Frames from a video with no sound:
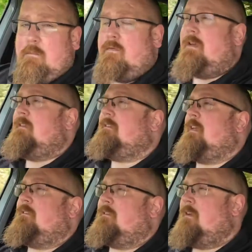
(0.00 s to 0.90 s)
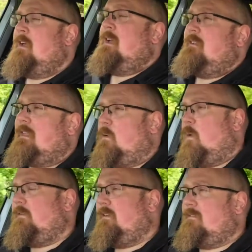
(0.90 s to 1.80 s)
Pre-Sense. Now
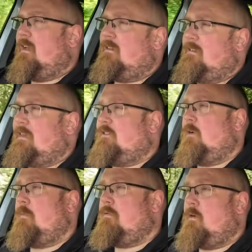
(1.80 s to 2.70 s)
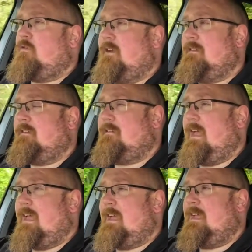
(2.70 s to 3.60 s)
what this does is, as you're approaching,
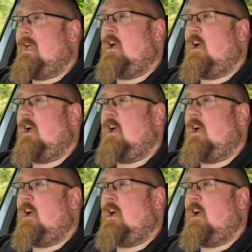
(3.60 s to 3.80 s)
say,